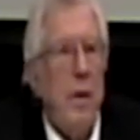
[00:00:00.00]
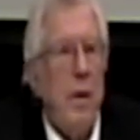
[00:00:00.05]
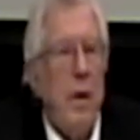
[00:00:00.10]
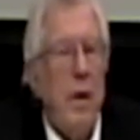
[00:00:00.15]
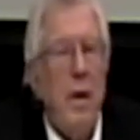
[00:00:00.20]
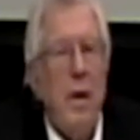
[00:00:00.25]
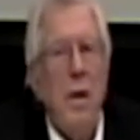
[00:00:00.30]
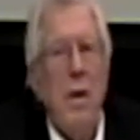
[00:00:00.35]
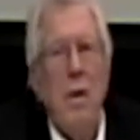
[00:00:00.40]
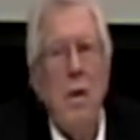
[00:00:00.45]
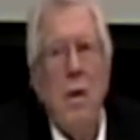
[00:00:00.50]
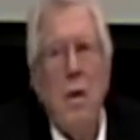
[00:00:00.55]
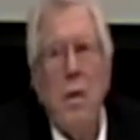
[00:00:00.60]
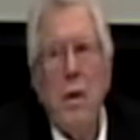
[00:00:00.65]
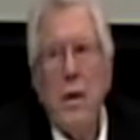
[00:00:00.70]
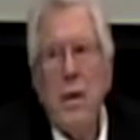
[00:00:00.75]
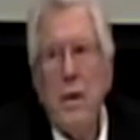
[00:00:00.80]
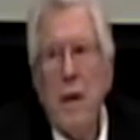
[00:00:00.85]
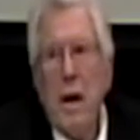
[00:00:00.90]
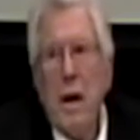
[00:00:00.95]
They didn't know
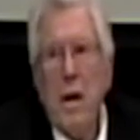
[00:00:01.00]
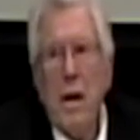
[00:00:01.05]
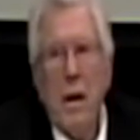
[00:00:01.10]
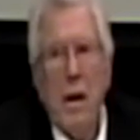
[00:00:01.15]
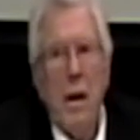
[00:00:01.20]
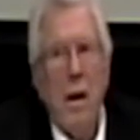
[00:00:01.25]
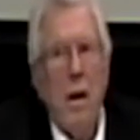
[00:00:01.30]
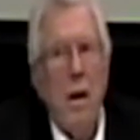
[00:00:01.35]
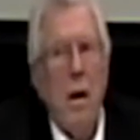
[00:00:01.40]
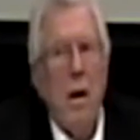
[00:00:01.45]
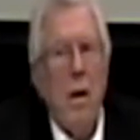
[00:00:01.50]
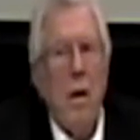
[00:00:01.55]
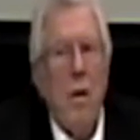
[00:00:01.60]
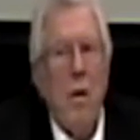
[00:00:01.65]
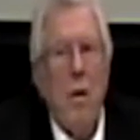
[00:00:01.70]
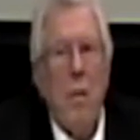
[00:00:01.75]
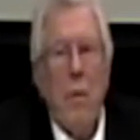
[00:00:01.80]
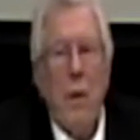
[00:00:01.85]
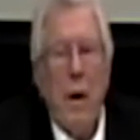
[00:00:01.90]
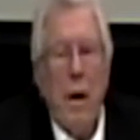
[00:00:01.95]
exactly,
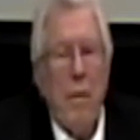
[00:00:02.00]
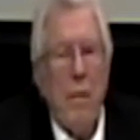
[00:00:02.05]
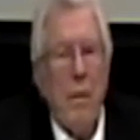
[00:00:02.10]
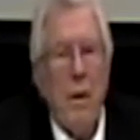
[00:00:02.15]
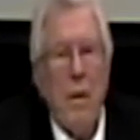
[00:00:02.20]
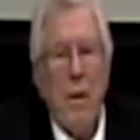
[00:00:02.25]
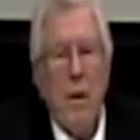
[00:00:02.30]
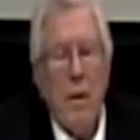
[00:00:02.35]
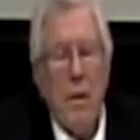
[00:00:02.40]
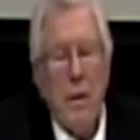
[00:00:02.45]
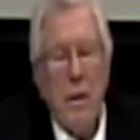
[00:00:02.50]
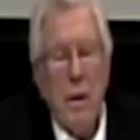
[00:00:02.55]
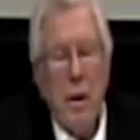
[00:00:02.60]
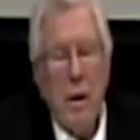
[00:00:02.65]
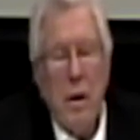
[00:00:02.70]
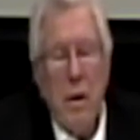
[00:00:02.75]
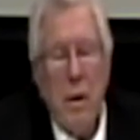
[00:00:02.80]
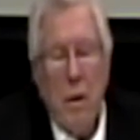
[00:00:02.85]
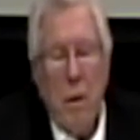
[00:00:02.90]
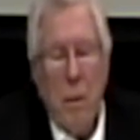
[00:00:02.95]
or wherever,
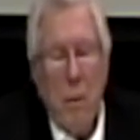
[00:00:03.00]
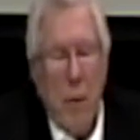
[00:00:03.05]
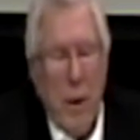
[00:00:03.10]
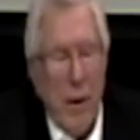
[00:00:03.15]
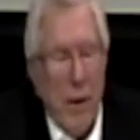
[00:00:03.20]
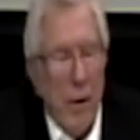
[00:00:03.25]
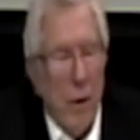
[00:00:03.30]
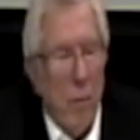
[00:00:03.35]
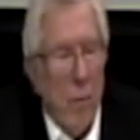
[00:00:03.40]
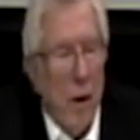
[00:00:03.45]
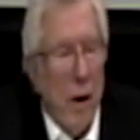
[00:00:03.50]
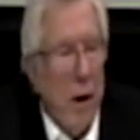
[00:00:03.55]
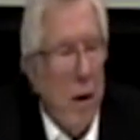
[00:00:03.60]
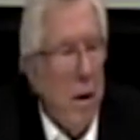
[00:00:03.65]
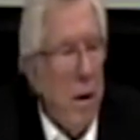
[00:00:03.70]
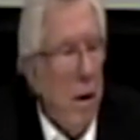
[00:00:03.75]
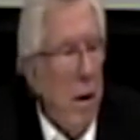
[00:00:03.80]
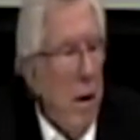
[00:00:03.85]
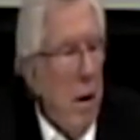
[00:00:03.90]
didn't know where they were.